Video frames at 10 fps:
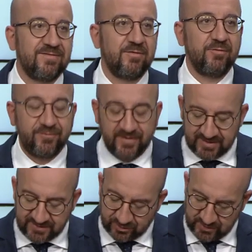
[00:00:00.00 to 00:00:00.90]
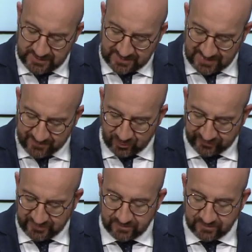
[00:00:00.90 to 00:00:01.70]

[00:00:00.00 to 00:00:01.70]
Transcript: to push back the various